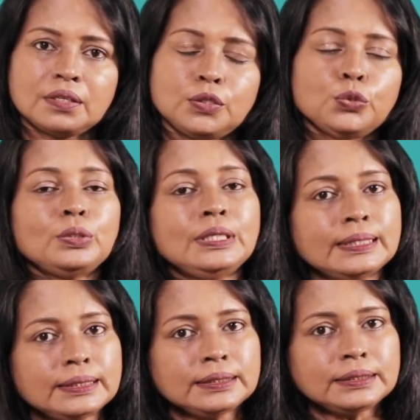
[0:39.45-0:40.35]
You
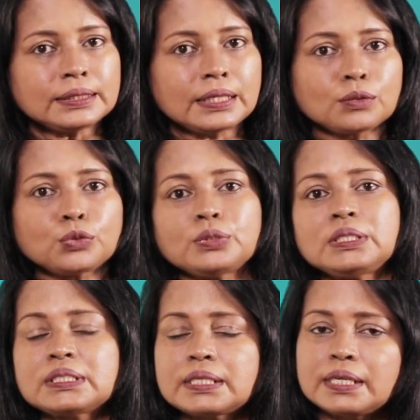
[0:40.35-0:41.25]
learned how to
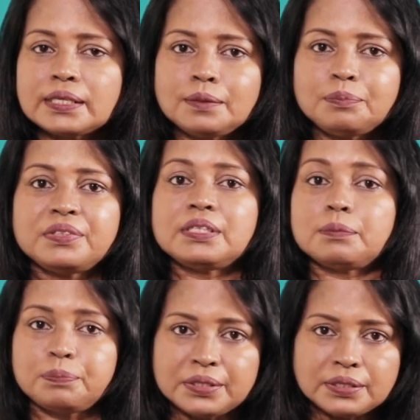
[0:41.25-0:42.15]
describe the
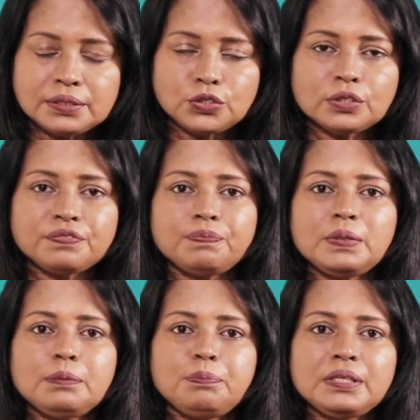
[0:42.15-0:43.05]
appearance of
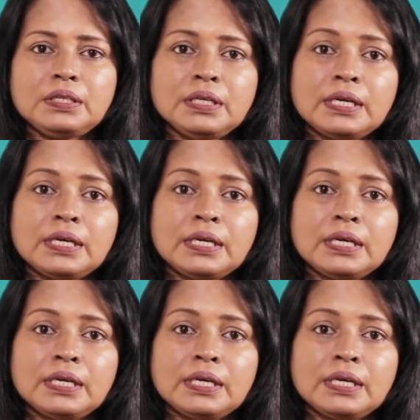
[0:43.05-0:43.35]
people